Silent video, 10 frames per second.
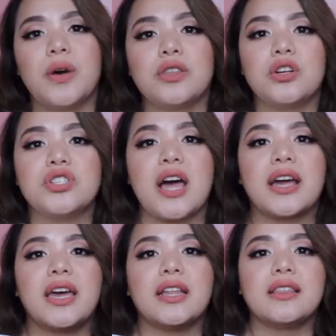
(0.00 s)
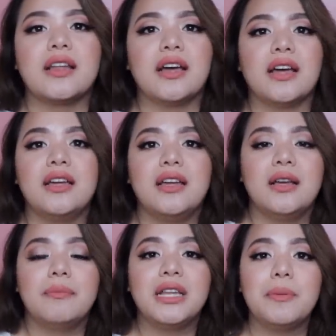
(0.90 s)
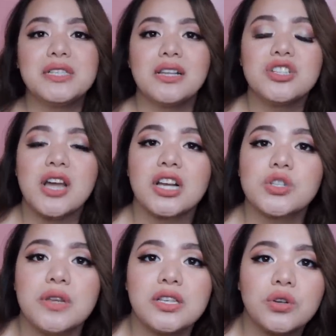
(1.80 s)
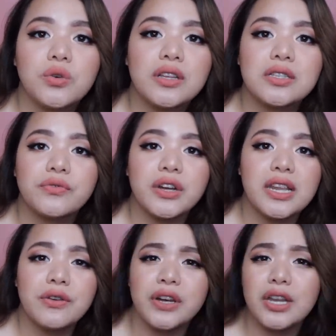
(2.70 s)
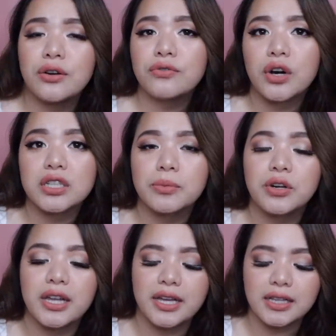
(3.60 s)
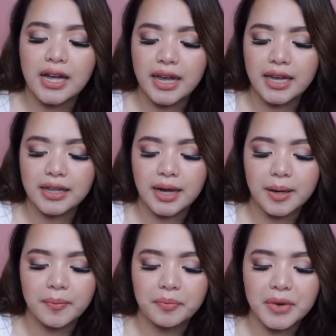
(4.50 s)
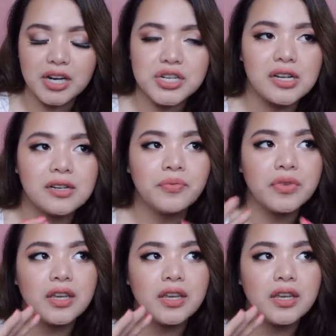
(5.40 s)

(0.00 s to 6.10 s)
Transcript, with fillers: Sweater jacket na manipis lang siya actually, so it's really really comfortable and kahit um para siyang